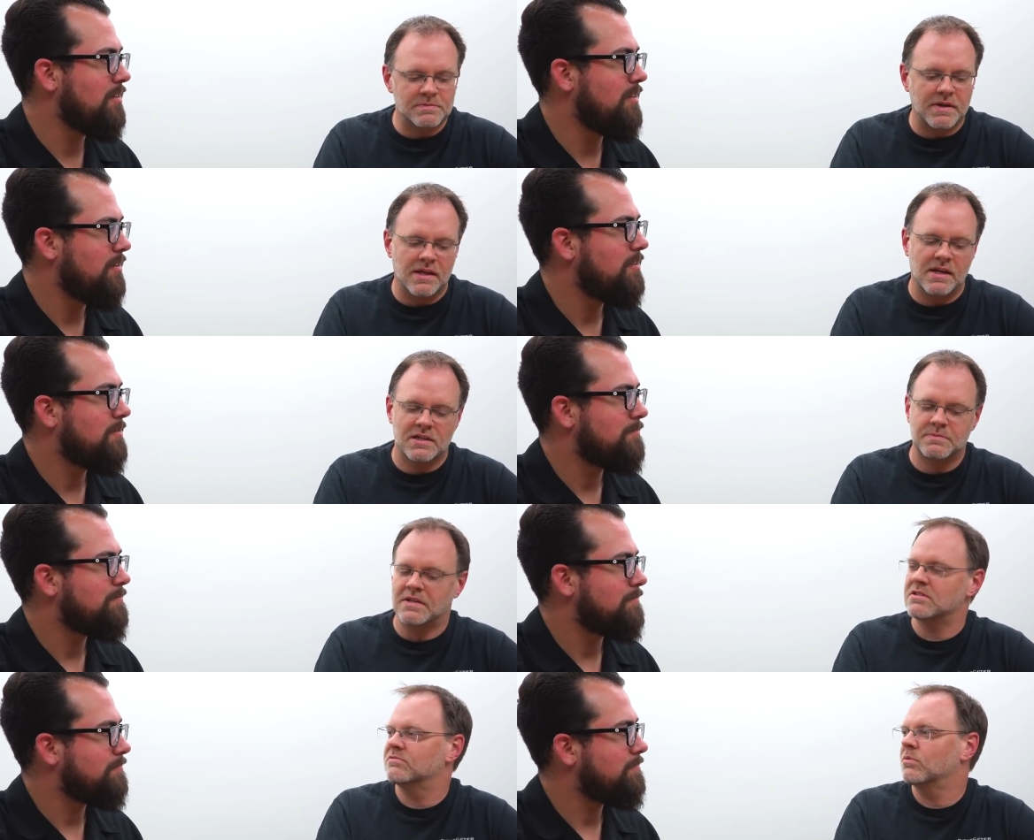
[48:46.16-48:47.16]
Speaker 1: exp-
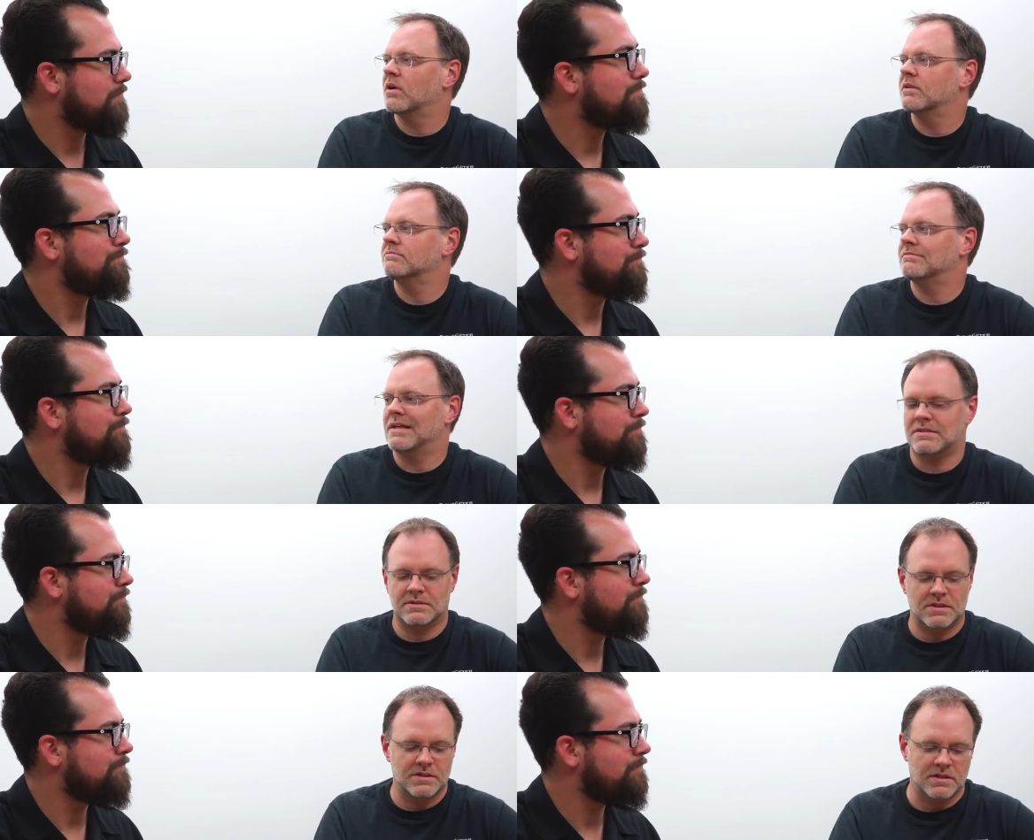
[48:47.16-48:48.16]
inexpensive one.
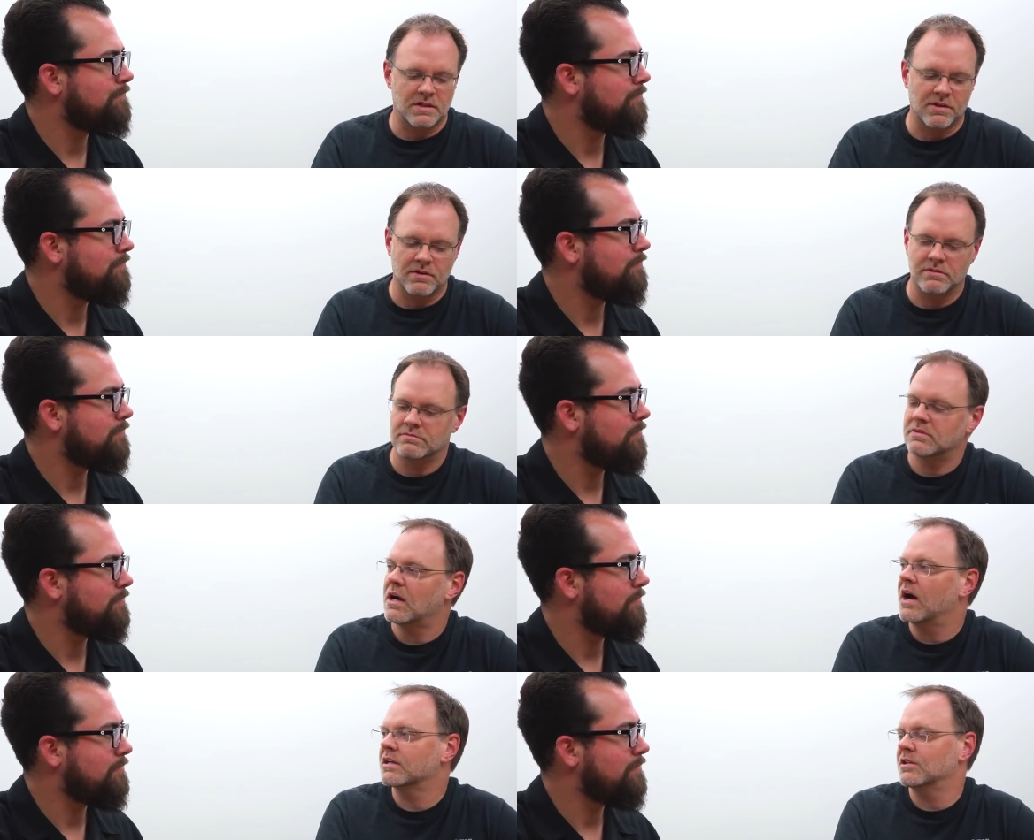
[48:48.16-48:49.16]
It's just another
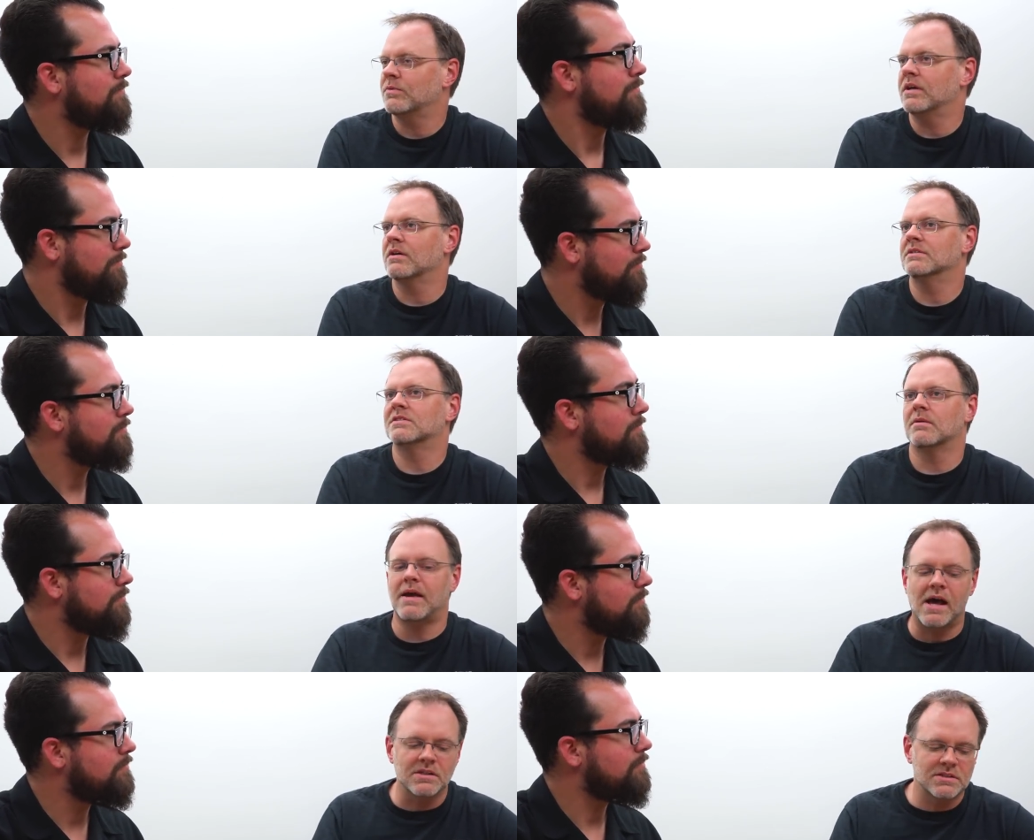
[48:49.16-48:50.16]
cog in the wheel. And
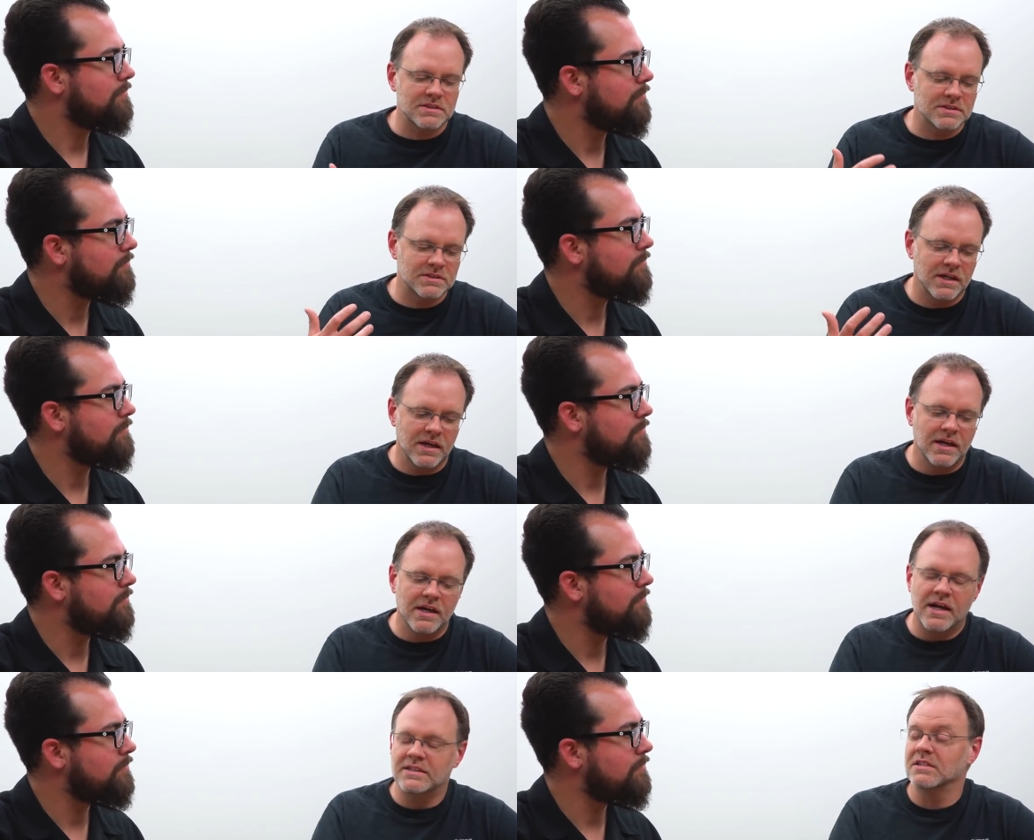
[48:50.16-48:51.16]
some housings,
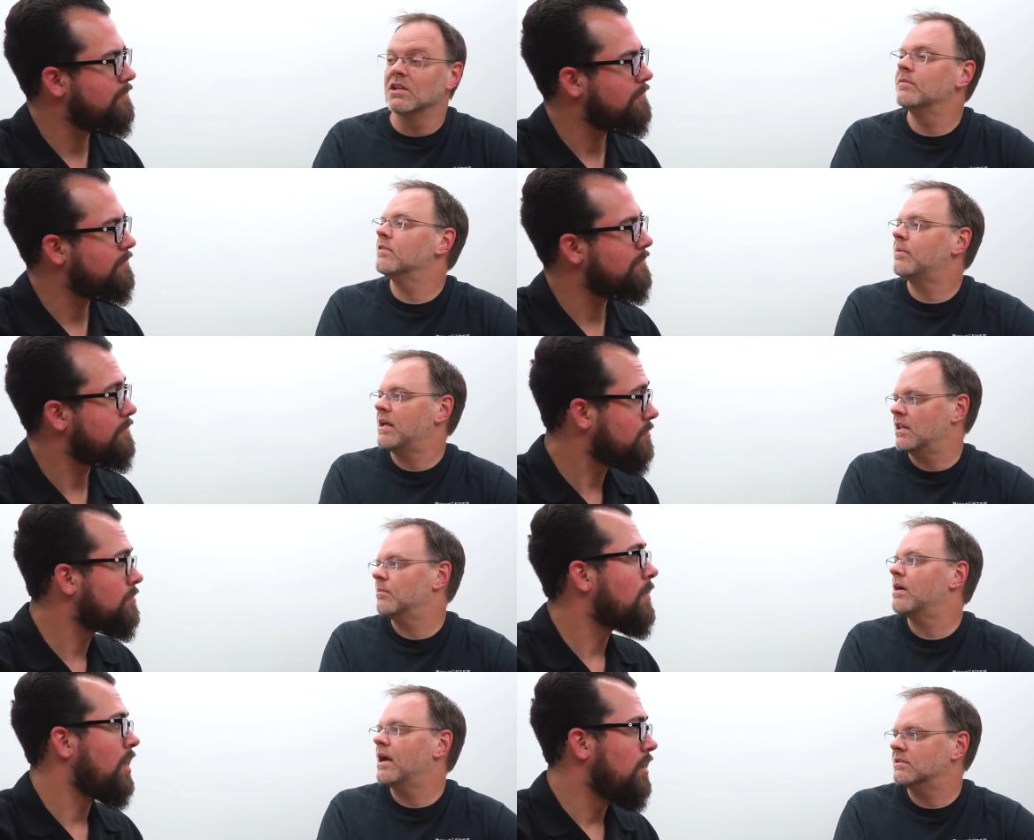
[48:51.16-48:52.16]
it's a little bit of pain in
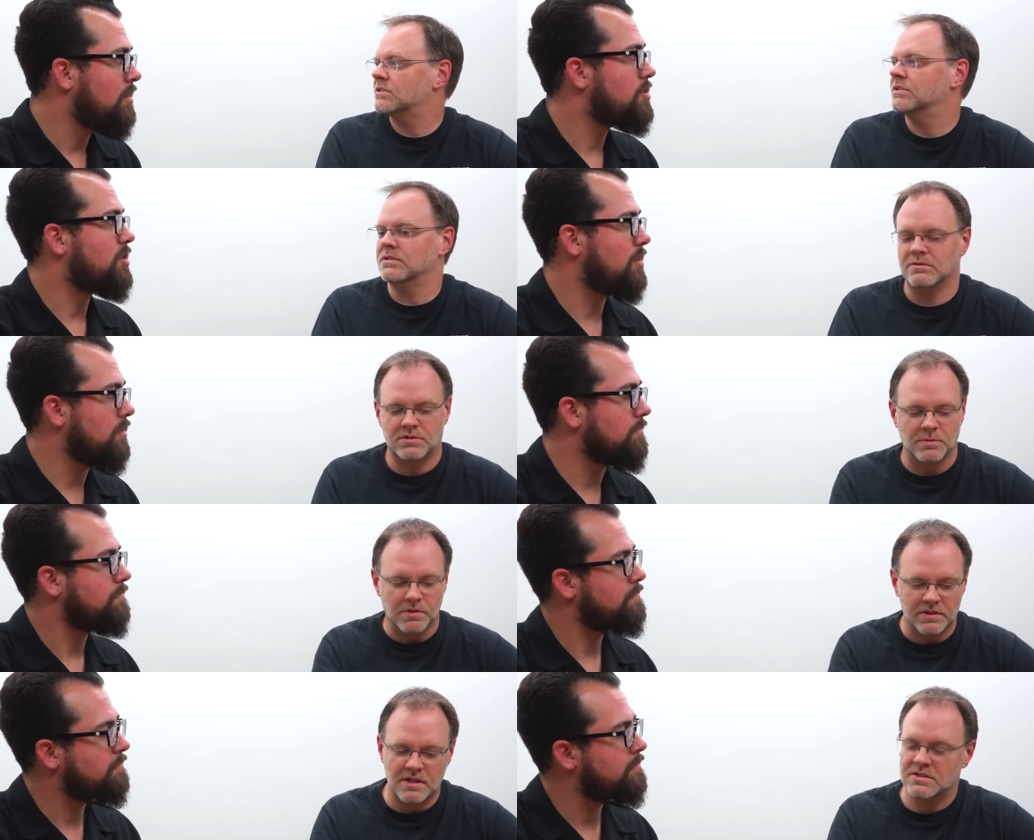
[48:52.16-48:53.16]
the butt to sure. to
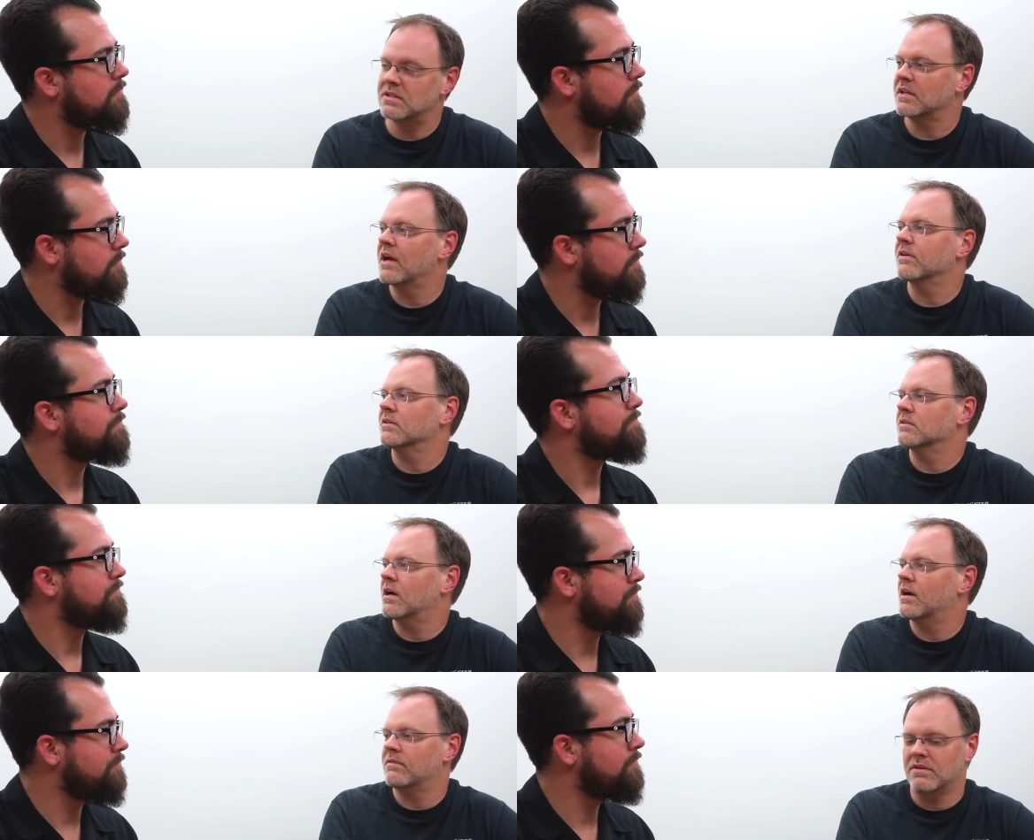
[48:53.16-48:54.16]
put these together,
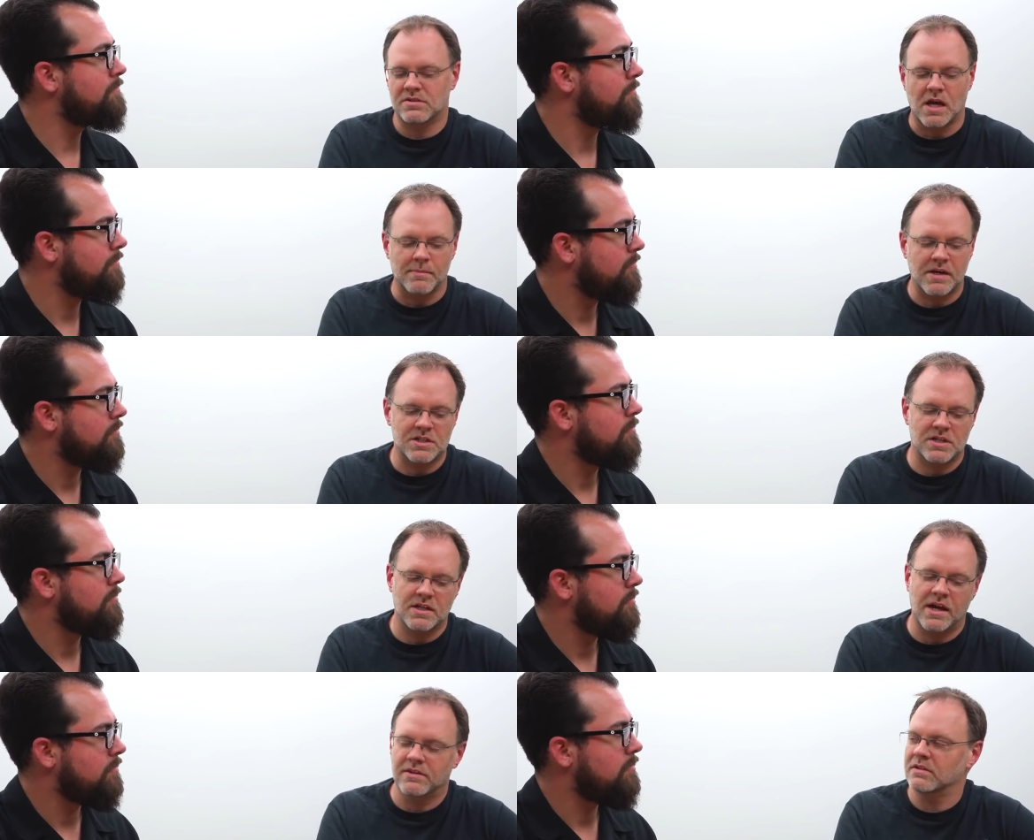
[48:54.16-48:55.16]
uh, mm-hmm. this combination
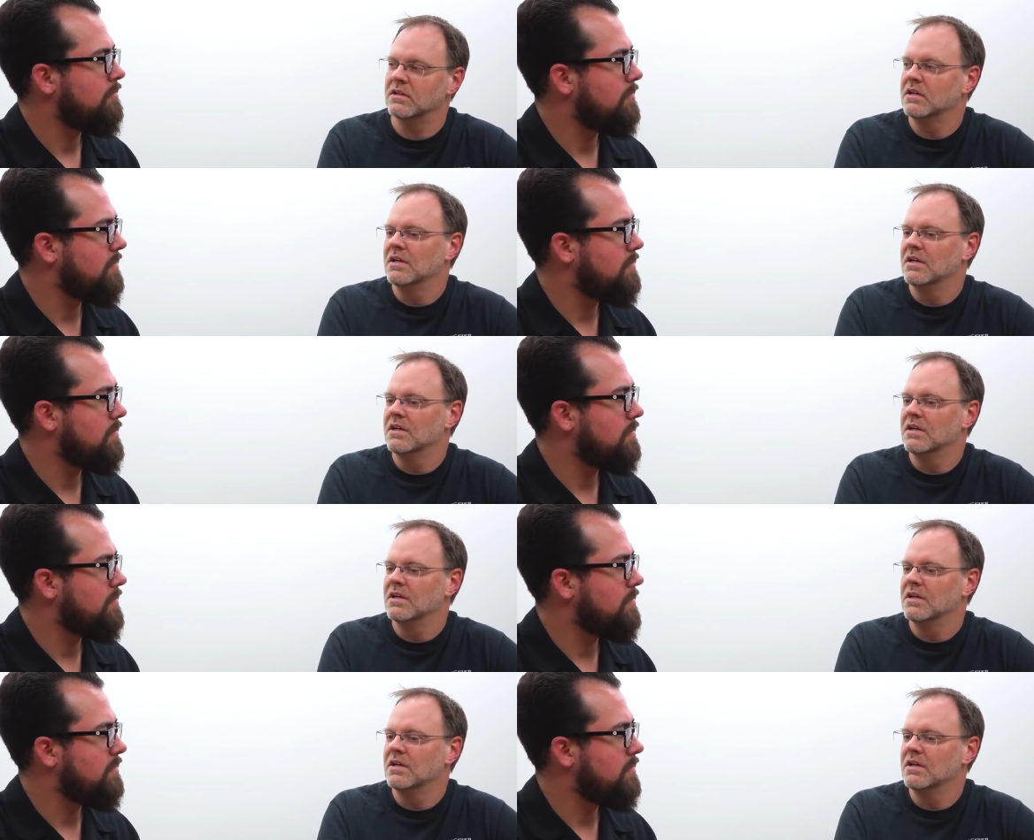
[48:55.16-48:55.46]
together.